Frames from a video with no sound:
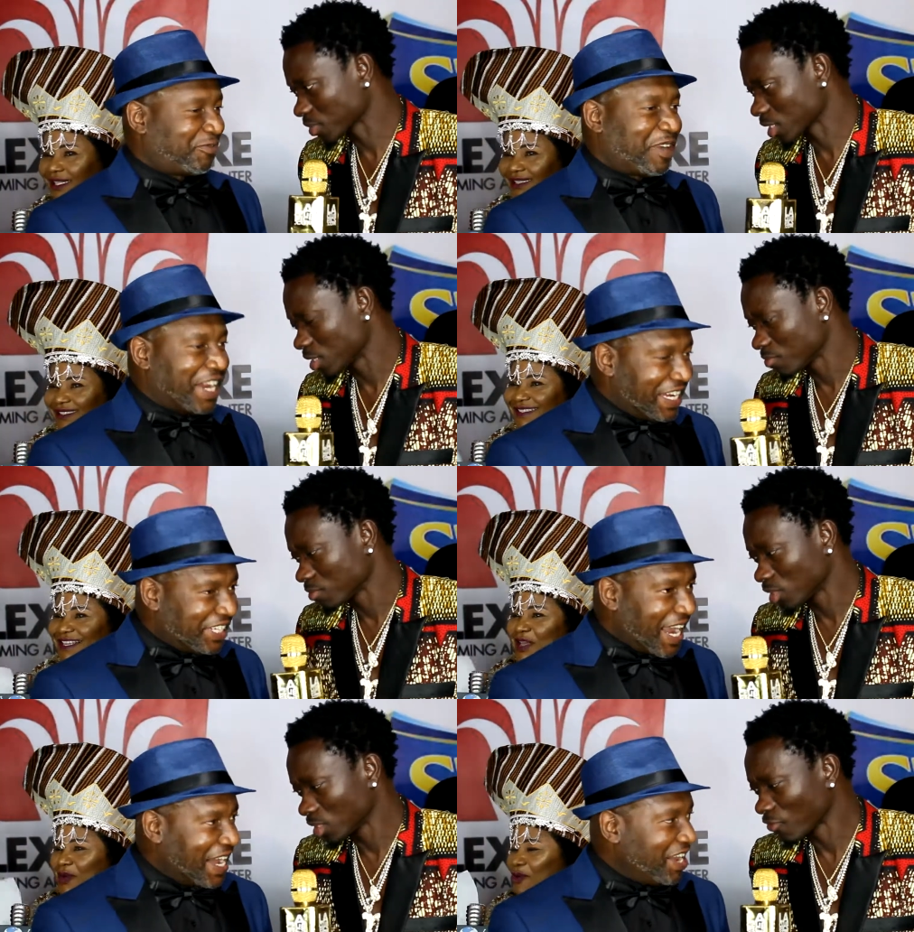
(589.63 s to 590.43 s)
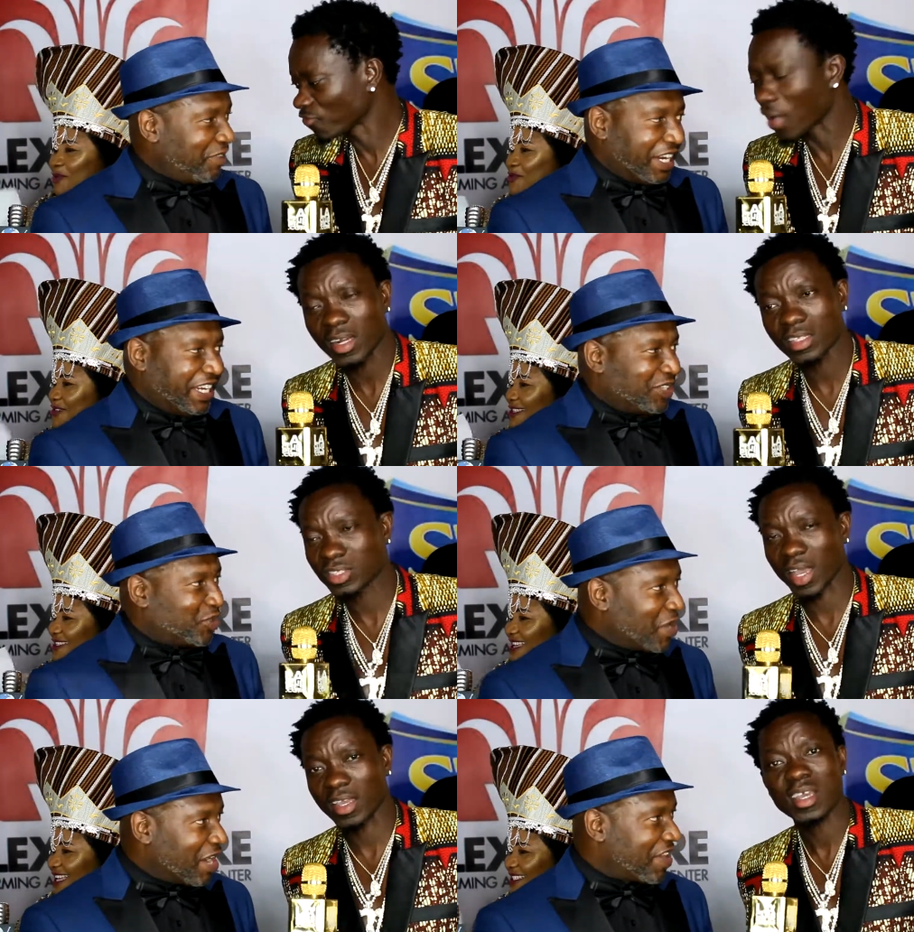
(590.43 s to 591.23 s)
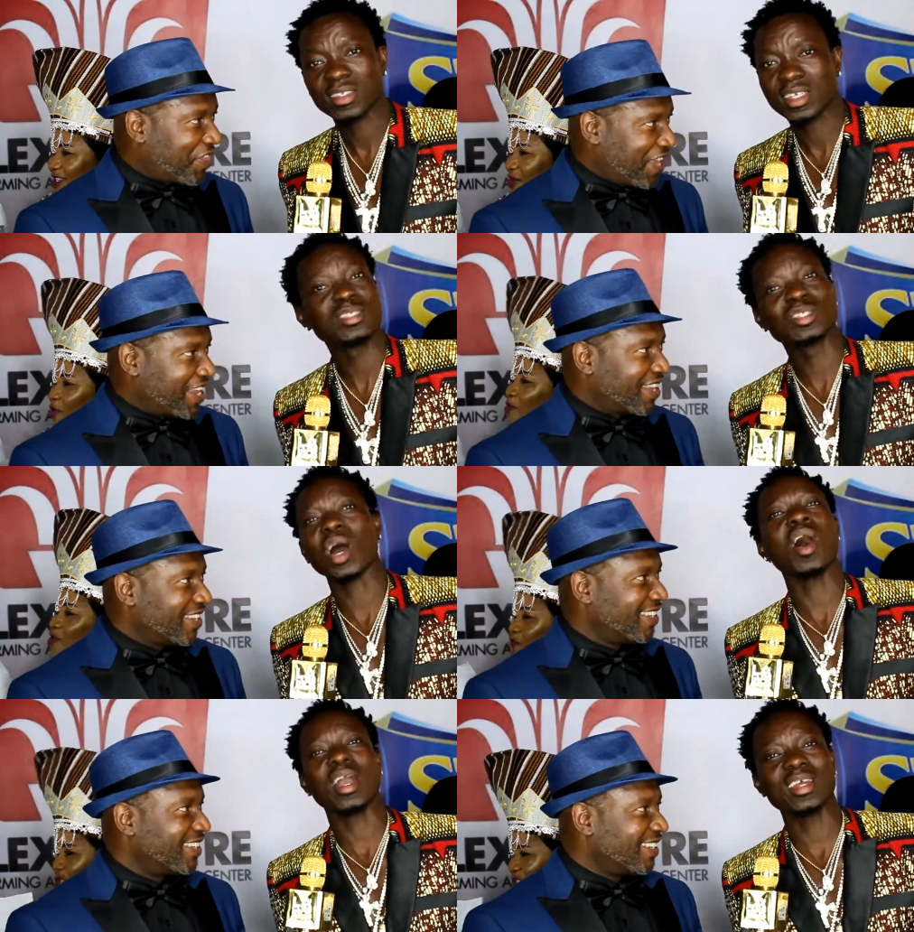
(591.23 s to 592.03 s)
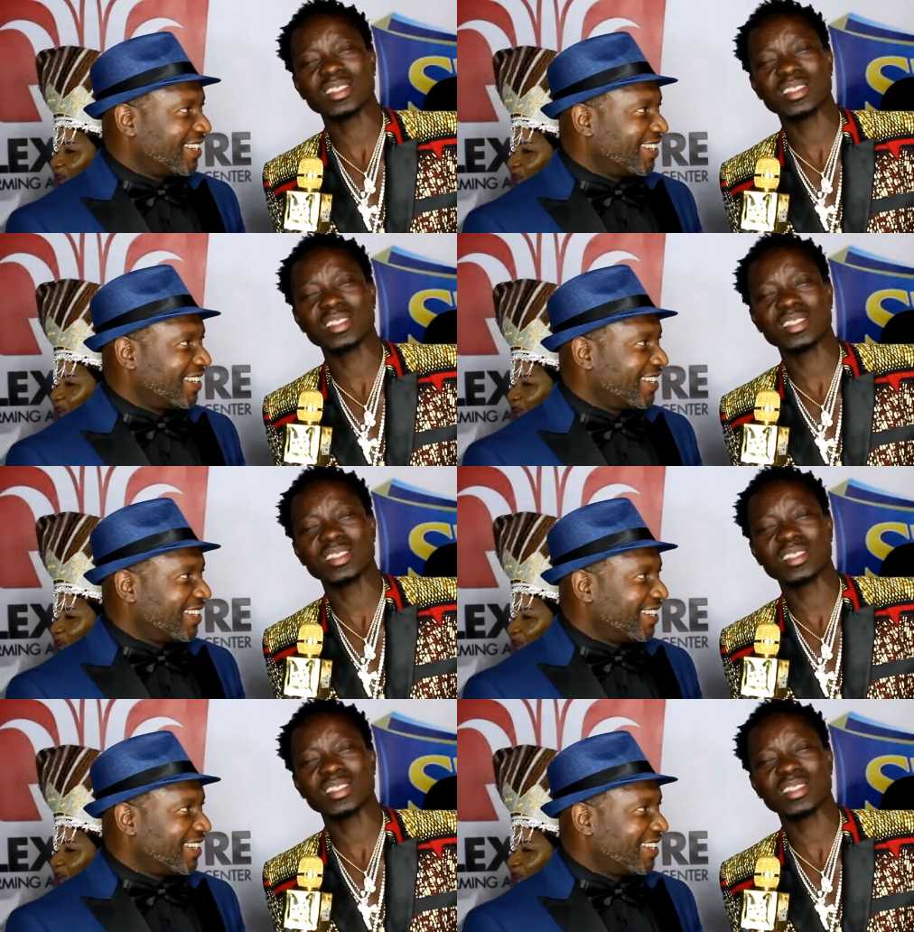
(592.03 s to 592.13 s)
Speaker 1: Finally shining. Finally shining. The darkness